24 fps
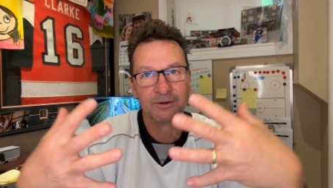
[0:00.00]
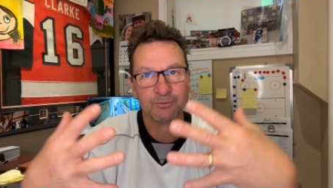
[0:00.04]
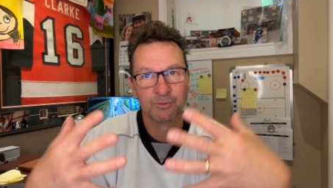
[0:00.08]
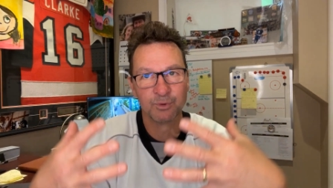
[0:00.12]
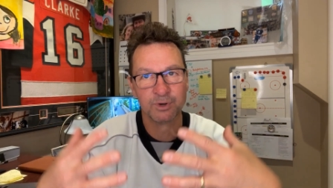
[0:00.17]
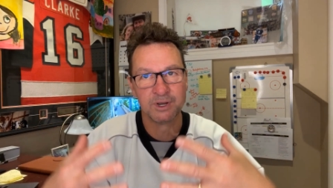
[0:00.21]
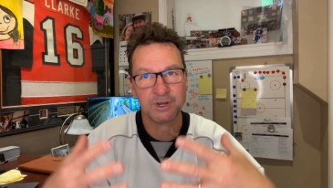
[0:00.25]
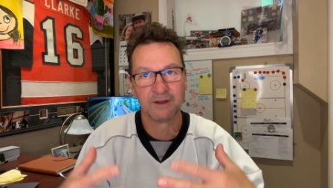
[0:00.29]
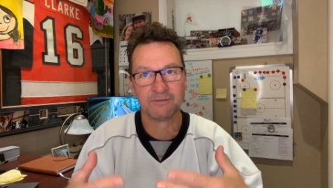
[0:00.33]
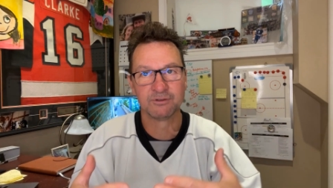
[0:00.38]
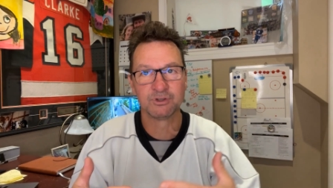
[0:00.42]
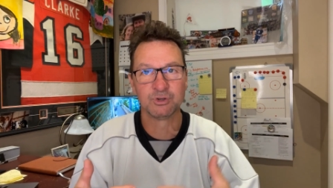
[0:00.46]
When
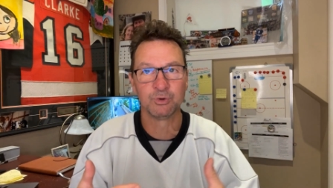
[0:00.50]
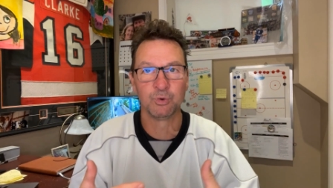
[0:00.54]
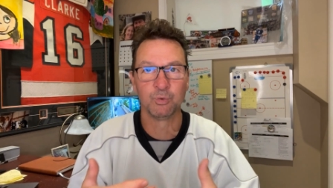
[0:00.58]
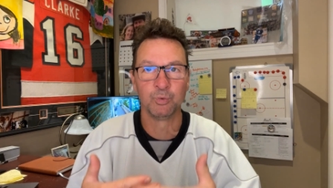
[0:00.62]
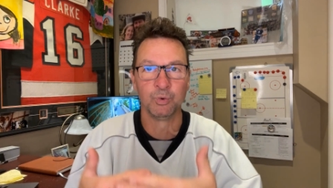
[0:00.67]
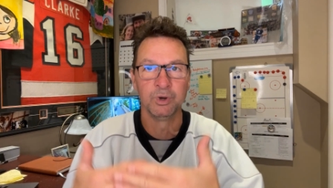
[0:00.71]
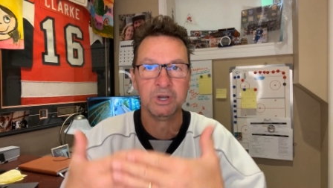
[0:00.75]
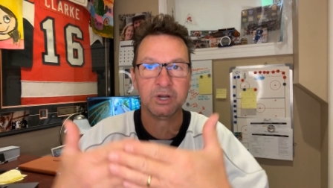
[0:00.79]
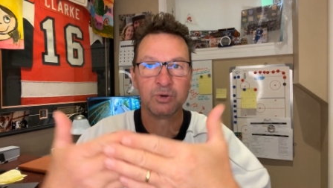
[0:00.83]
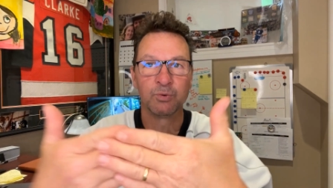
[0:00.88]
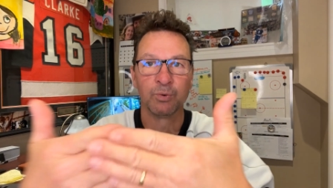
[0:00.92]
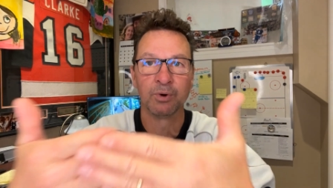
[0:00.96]
you have two
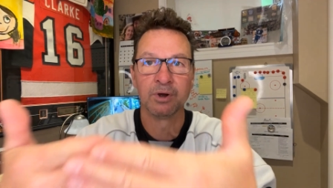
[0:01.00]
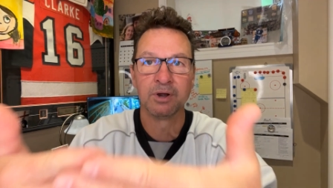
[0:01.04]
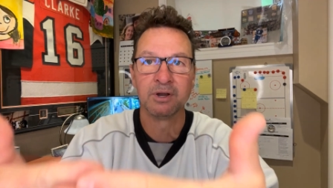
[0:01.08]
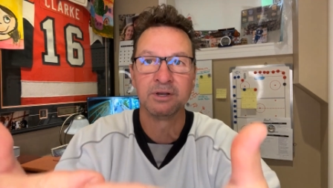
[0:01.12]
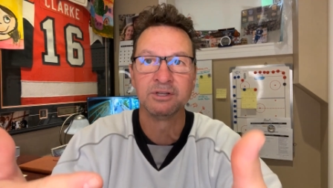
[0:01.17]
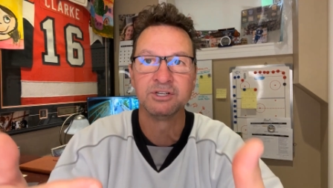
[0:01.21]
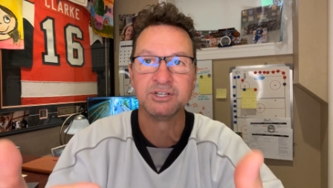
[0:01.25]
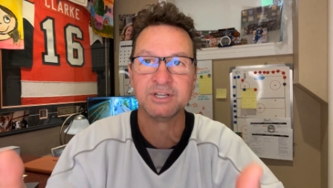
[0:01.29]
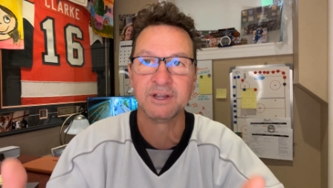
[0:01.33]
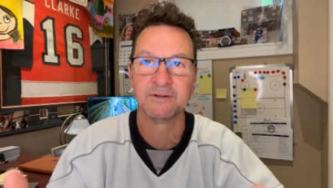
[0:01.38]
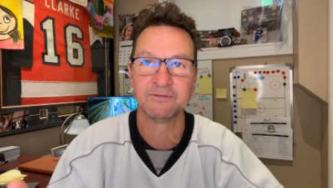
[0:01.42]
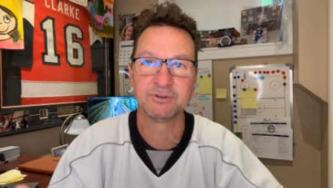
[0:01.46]
weak
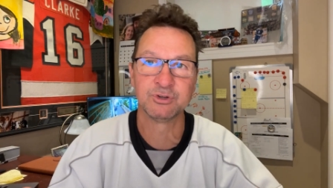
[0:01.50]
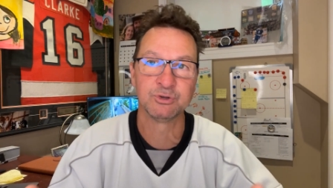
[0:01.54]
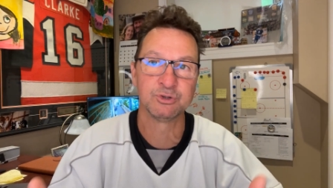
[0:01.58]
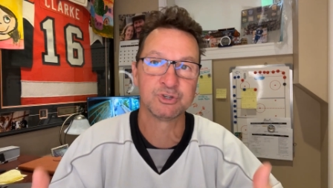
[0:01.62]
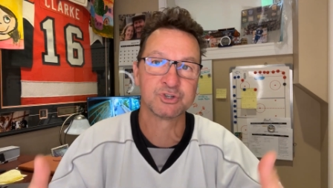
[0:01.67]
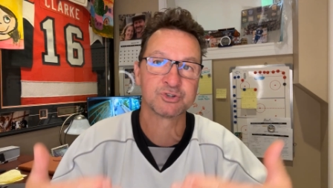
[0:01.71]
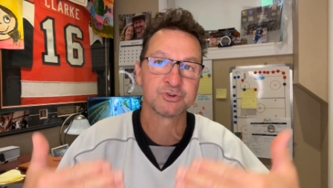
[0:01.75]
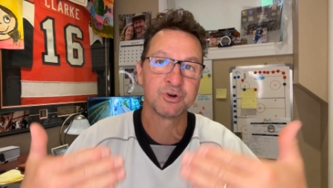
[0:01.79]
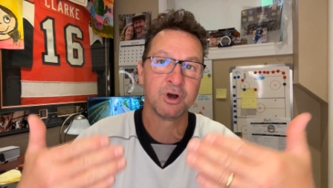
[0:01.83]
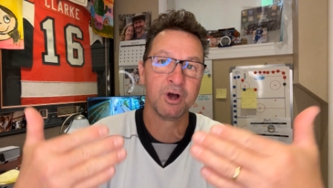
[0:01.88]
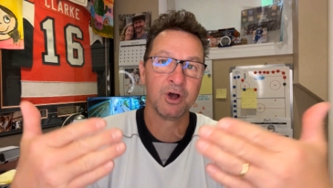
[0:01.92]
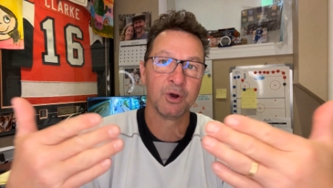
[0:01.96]
ones, you have two
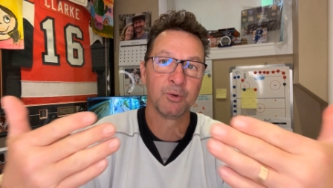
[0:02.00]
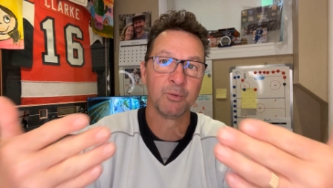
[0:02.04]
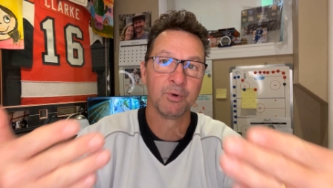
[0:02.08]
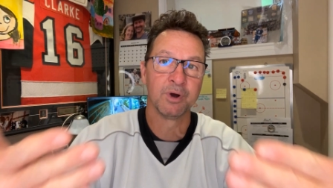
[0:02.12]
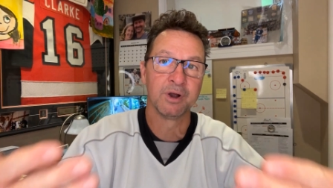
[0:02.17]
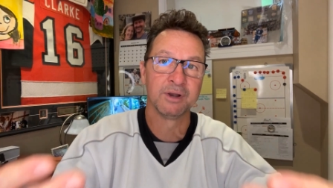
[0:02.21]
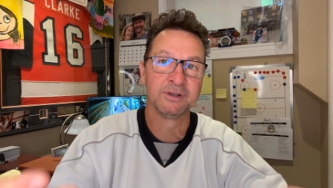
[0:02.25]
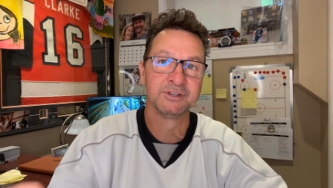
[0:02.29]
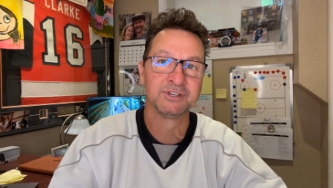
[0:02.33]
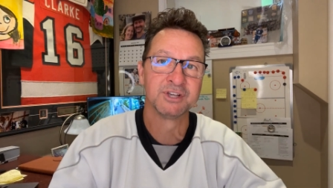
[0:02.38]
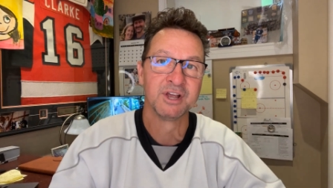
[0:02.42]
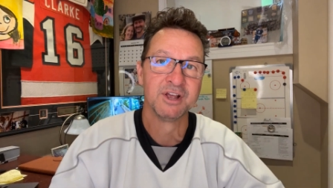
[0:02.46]
strong
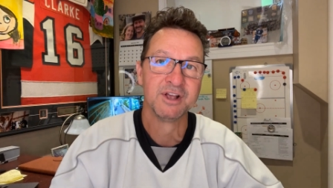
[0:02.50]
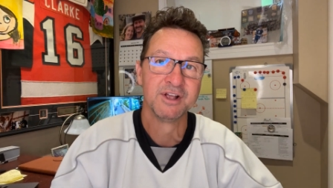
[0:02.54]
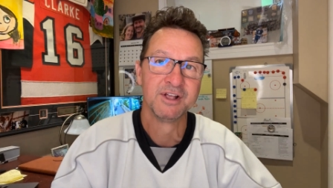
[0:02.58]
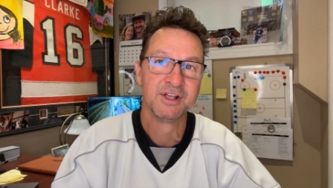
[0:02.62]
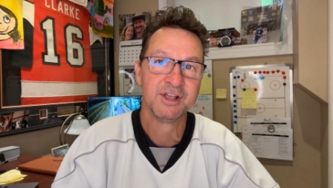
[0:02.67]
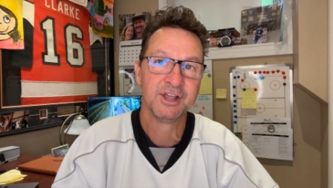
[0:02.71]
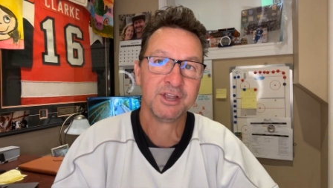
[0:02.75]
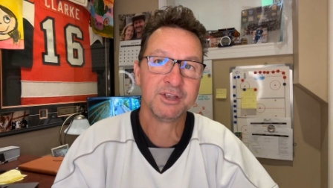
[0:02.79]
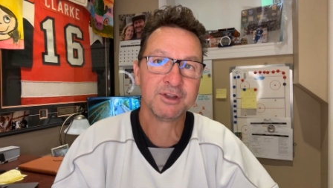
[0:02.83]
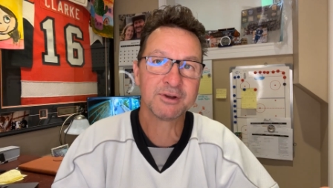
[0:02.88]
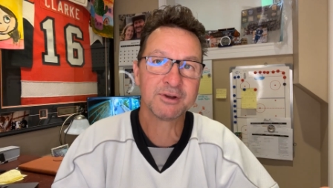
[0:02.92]
ones, and